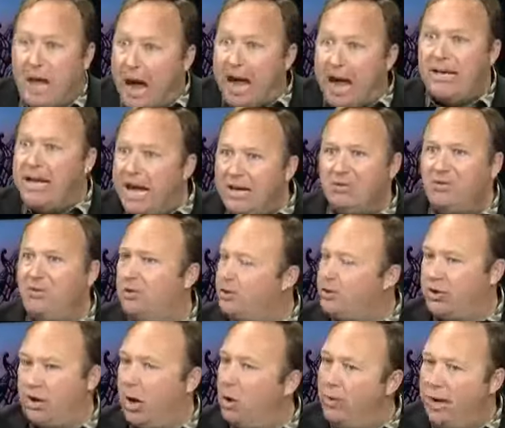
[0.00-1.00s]
I guess this
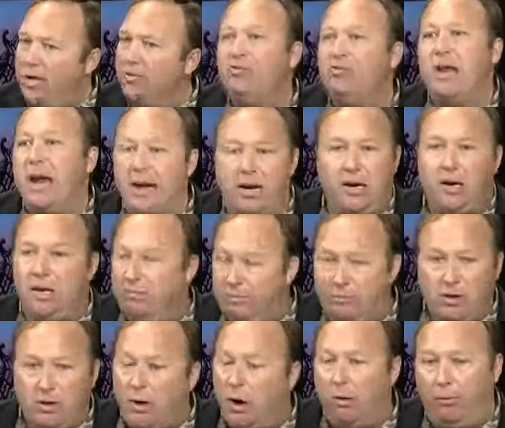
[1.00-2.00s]
show is negative
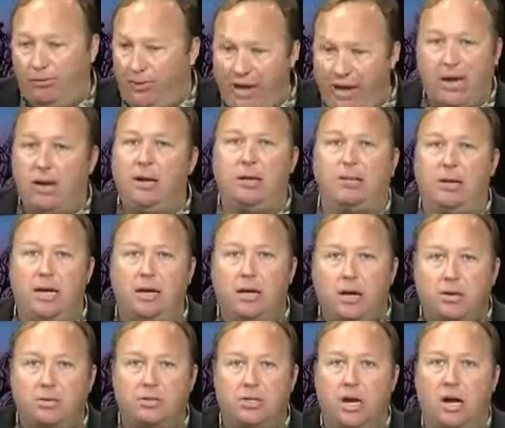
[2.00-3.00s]
if you don't think anything of
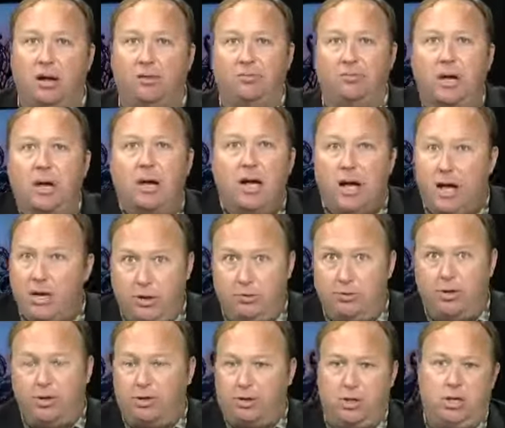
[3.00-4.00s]
yourself and you
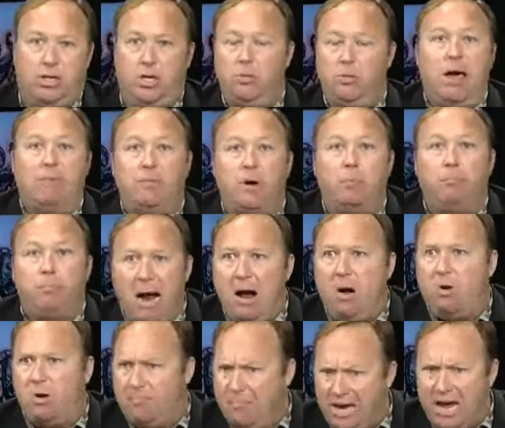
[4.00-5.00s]
just think you have no
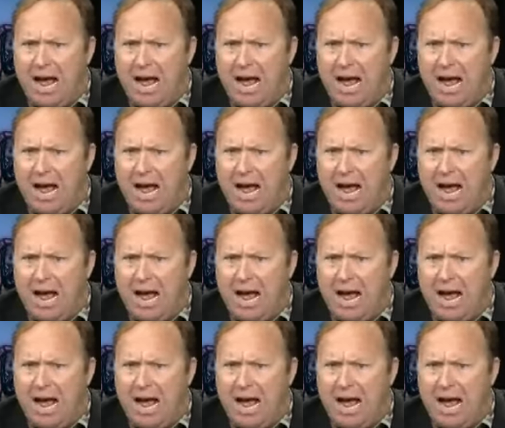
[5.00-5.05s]
power.